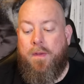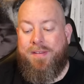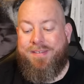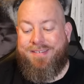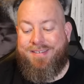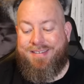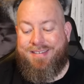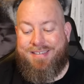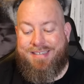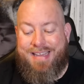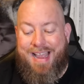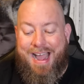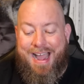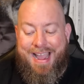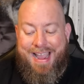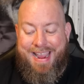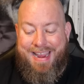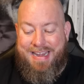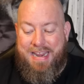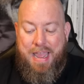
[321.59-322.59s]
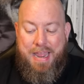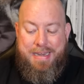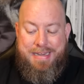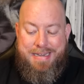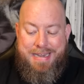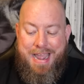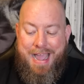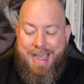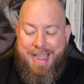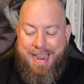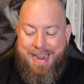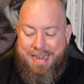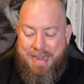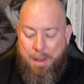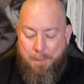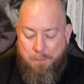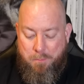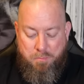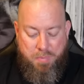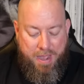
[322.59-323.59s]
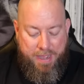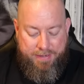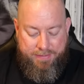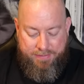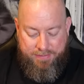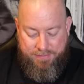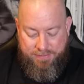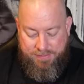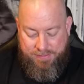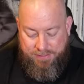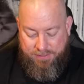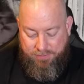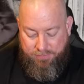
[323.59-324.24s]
side nine buttons.